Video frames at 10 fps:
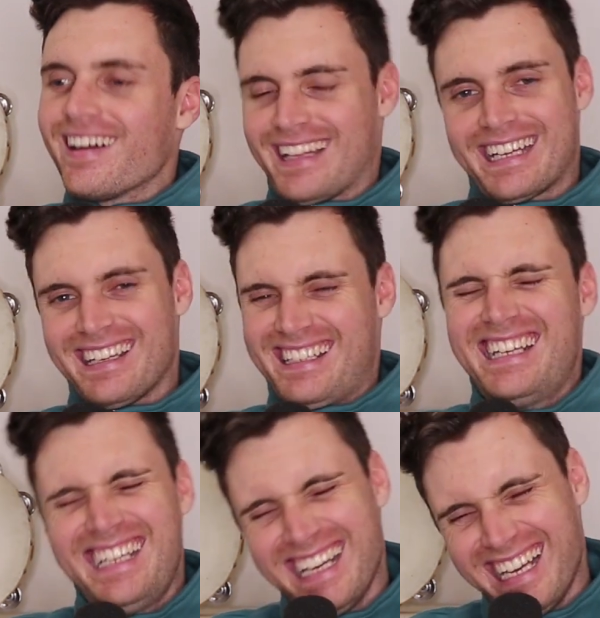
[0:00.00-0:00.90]
like,
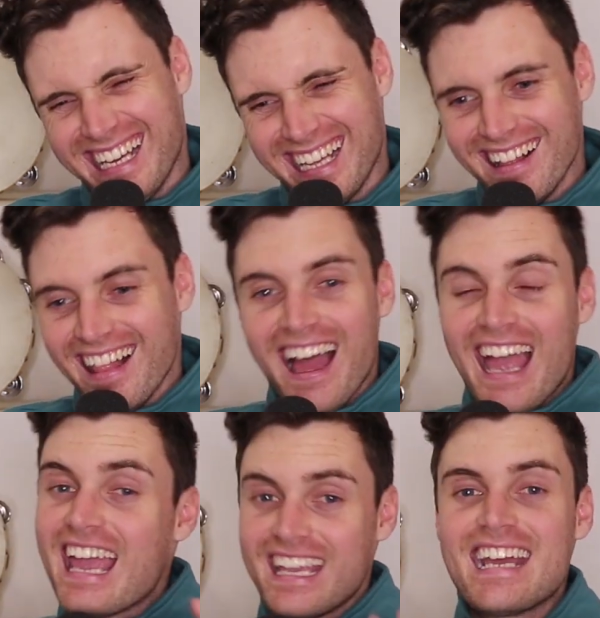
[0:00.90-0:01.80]

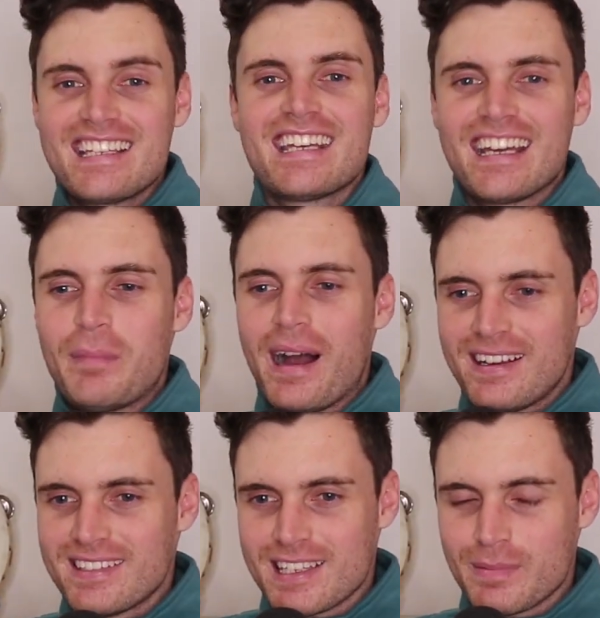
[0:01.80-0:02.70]
yes, he had
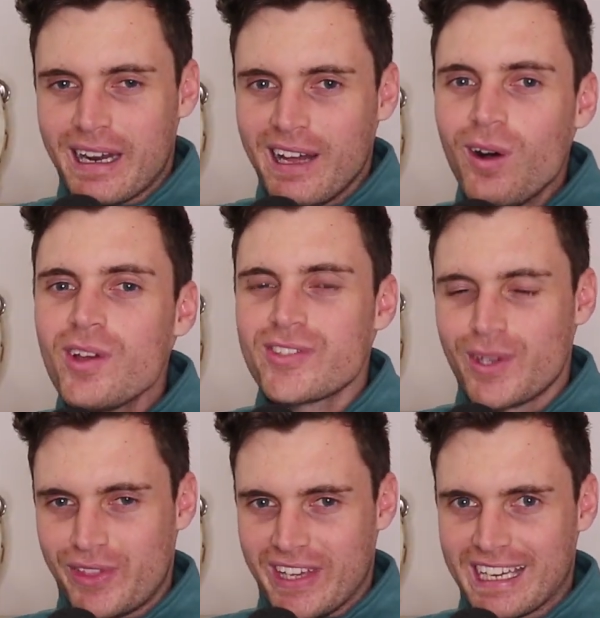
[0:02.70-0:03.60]
Parkinson's, but I
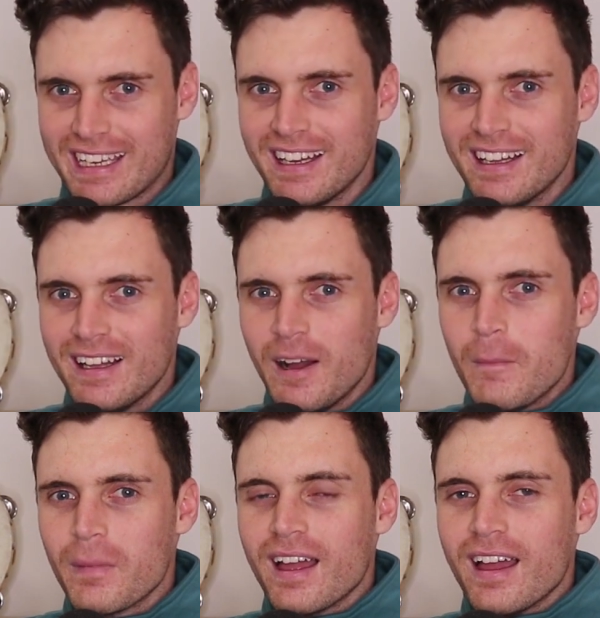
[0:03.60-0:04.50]
also think
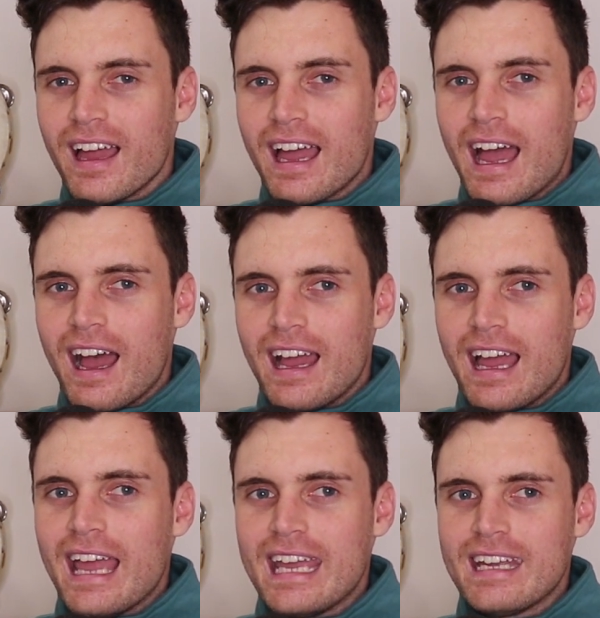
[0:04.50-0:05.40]

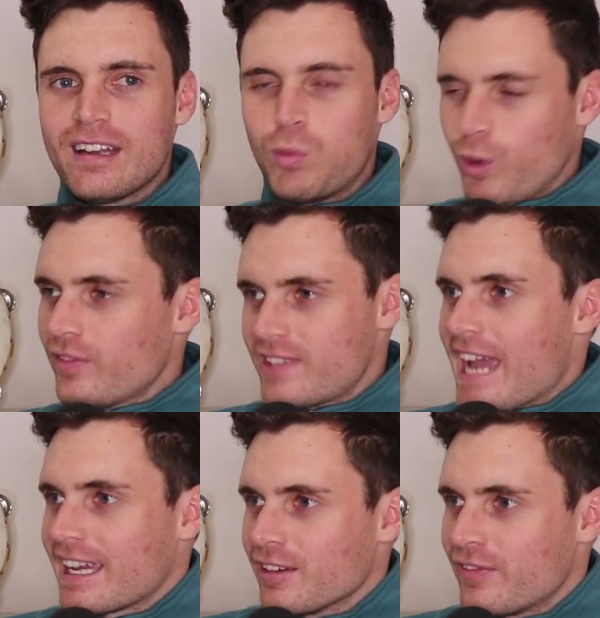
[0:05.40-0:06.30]
he would have
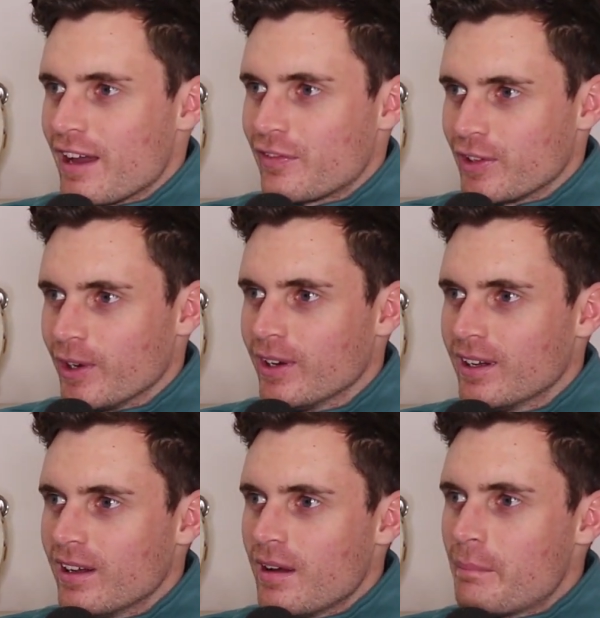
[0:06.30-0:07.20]
taken a fair few,
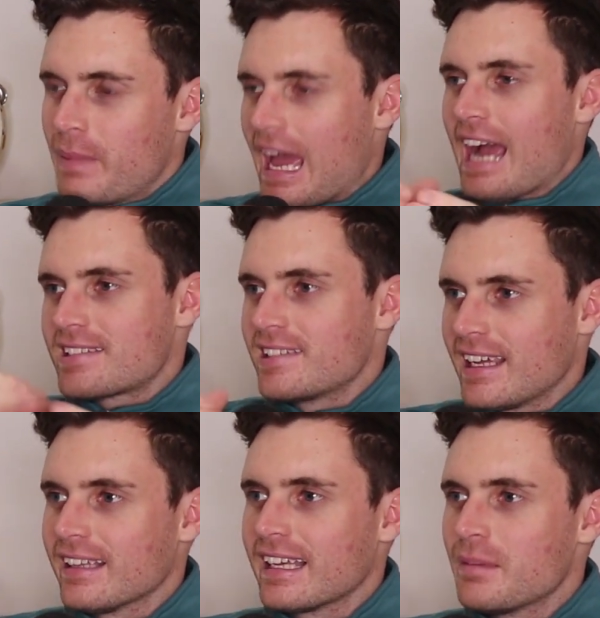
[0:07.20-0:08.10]
but
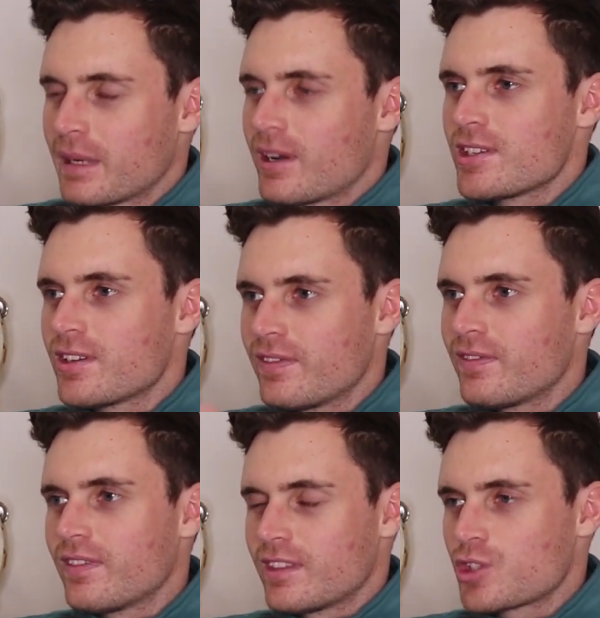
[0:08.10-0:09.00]
accidentally because of
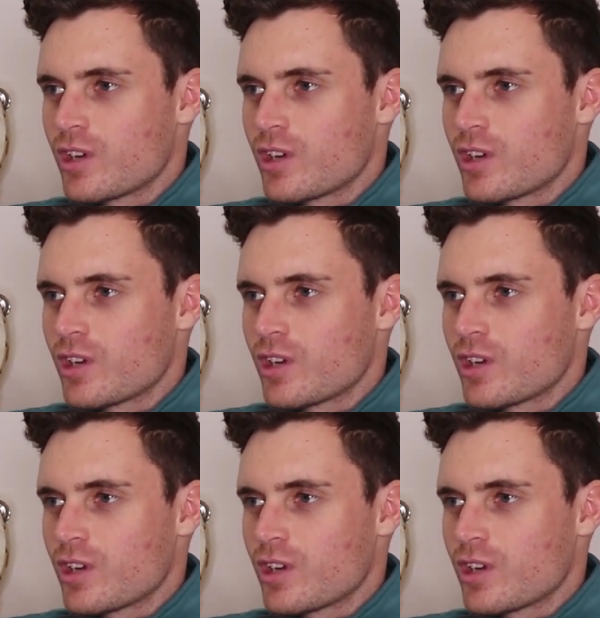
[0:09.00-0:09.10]
the